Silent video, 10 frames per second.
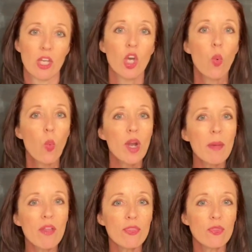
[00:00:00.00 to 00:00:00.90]
What
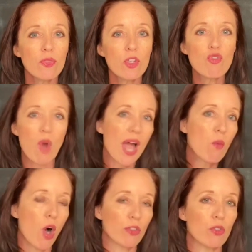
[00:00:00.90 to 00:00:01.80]
about the
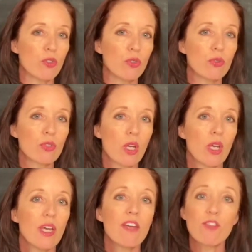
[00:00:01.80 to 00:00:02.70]
drywall you use?
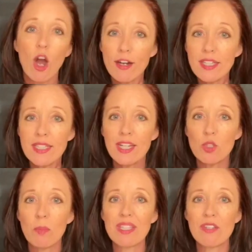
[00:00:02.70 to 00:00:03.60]
If the architect
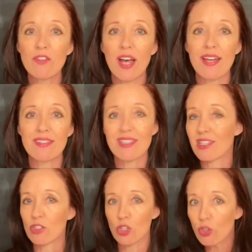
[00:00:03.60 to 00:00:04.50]
specifies
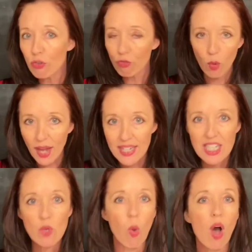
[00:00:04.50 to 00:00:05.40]
this
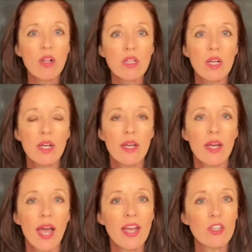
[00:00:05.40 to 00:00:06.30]
U419 wall
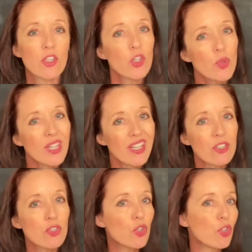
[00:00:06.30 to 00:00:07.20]
and you can get a
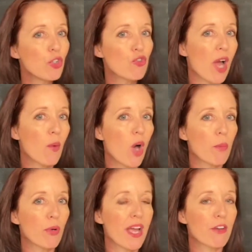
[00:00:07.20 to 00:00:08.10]
certain drywall
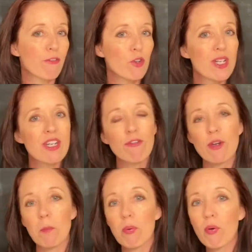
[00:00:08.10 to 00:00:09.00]
brand for a
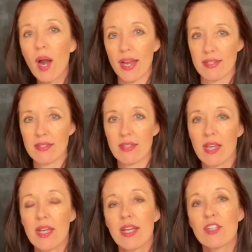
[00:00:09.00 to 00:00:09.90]
different price,
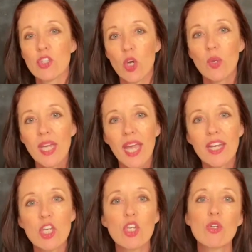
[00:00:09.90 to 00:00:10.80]
is it okay
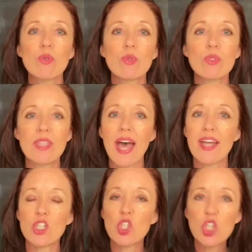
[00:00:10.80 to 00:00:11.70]
to use
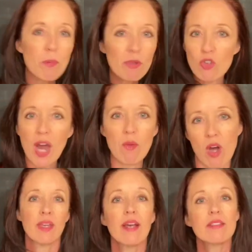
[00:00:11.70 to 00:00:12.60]
that cheaper drywall?
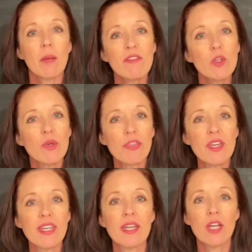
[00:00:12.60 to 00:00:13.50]
Some of you are
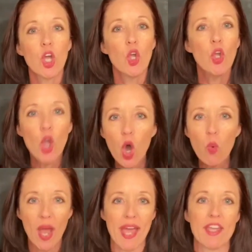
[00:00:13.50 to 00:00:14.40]
thinking, no
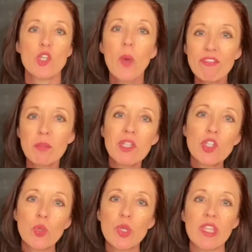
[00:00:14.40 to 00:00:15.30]
way, you have to be
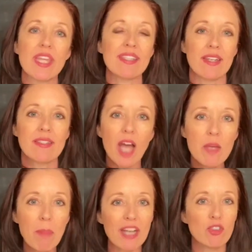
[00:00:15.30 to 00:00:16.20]
sure that that's a
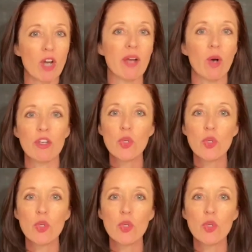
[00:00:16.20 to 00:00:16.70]
Type X drywall.